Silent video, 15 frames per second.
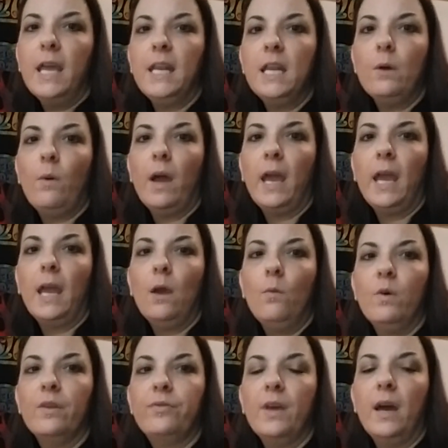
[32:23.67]
anyway,
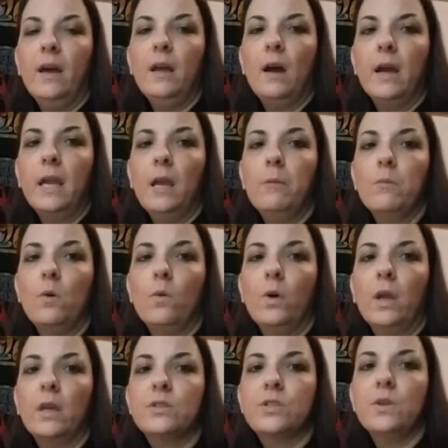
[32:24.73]
with that, I am
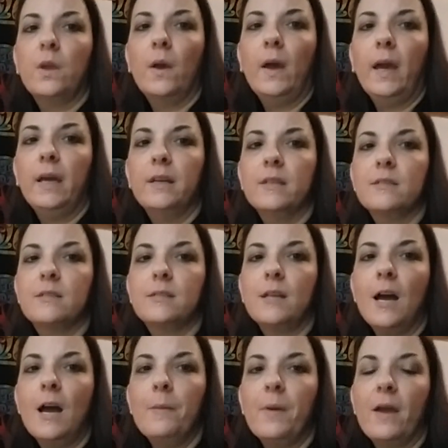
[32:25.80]
going to go ahead and
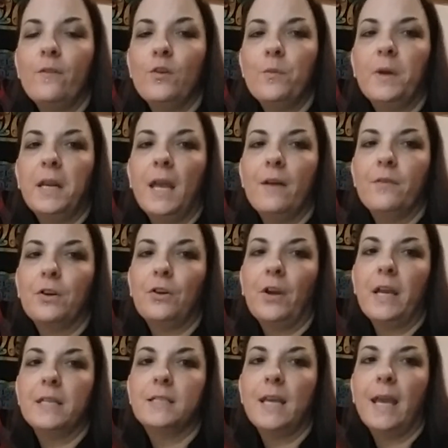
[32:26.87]
stop. Everybody have a
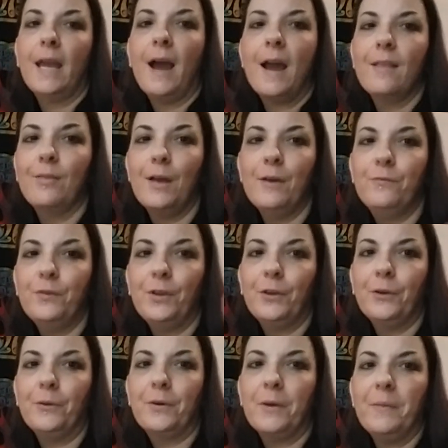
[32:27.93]
great day. I love
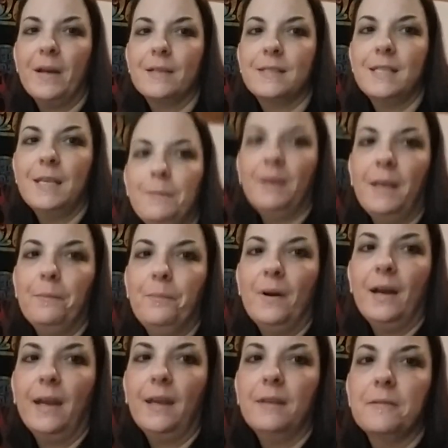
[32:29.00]
you. Come back, see me.
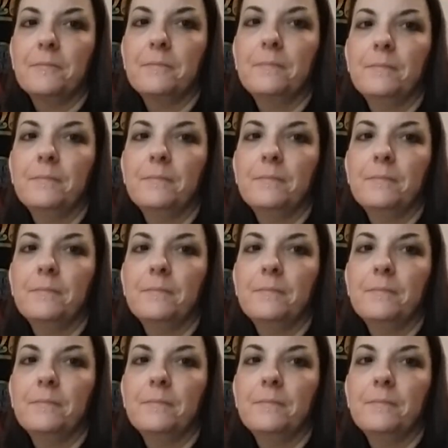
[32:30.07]
Bye.